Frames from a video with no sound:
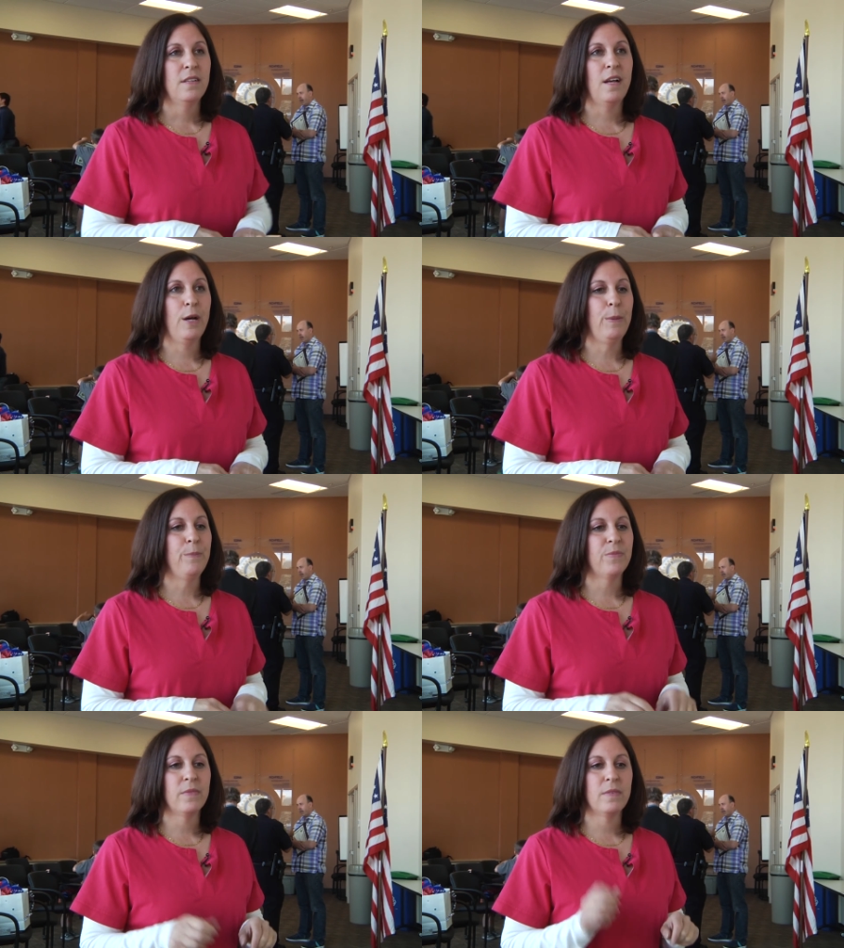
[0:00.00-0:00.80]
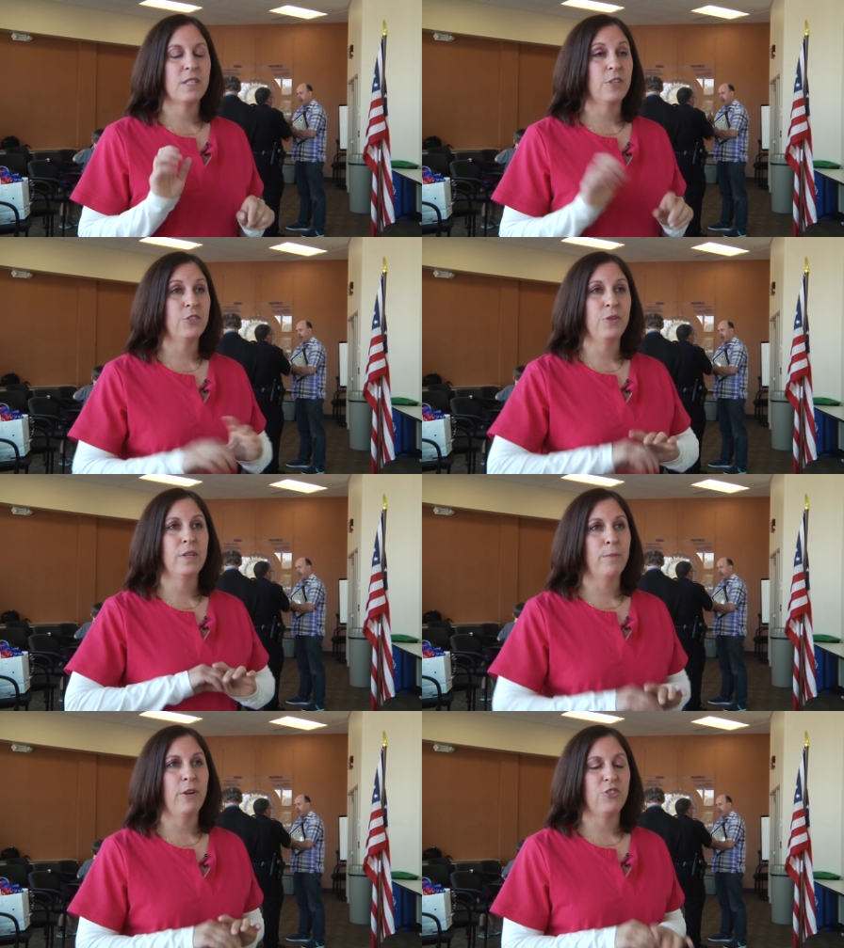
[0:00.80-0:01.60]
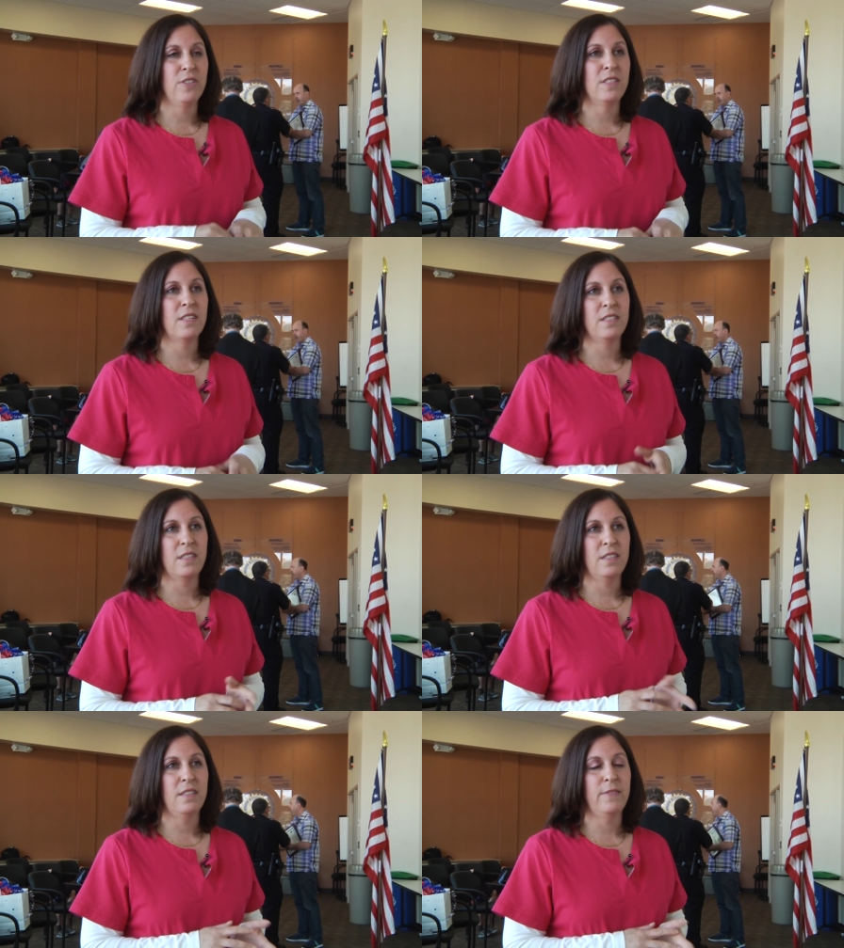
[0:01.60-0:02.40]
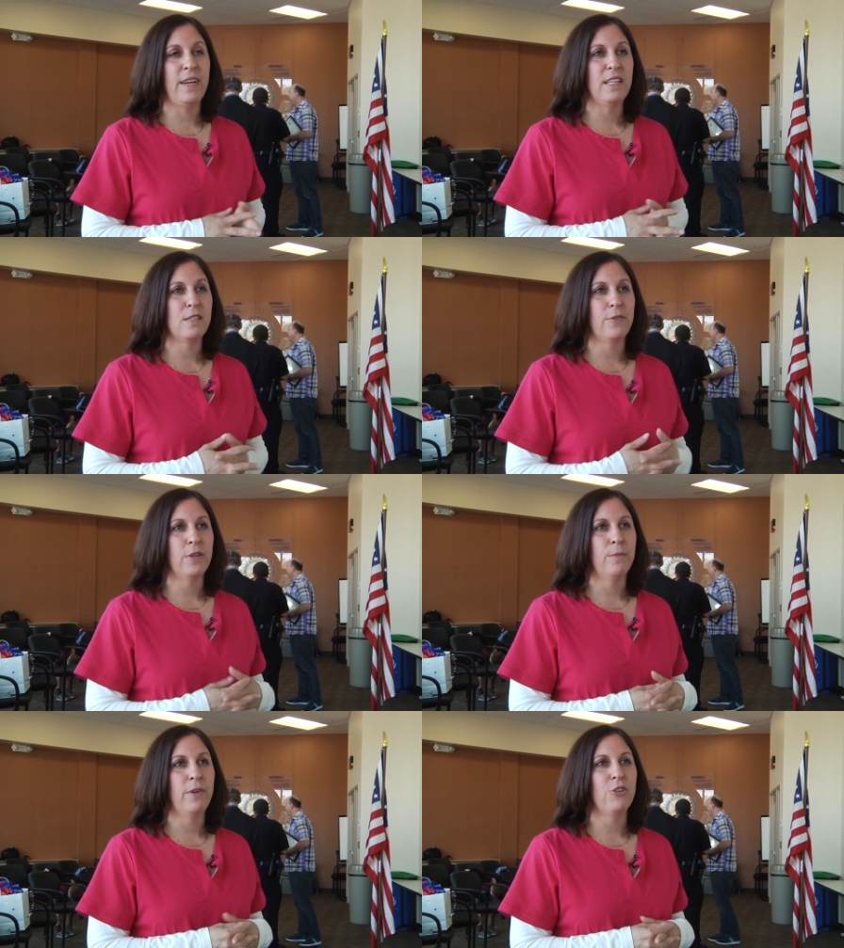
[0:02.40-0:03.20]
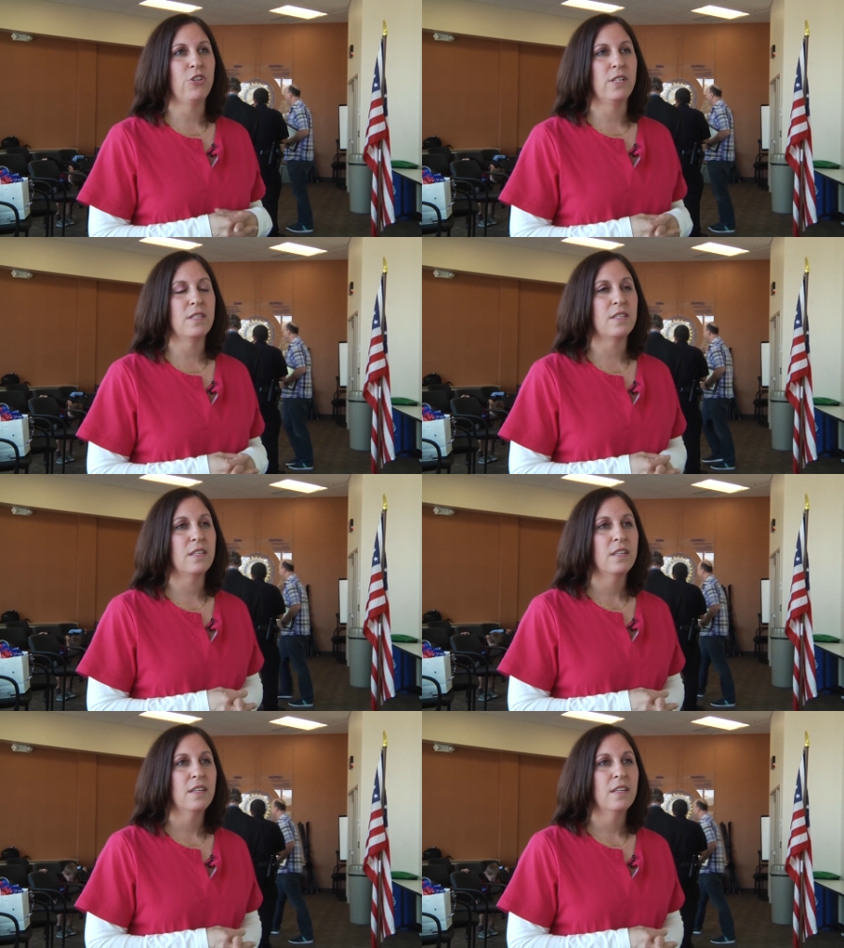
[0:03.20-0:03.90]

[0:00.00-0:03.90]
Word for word: um, started doing compressions because it advised for compressions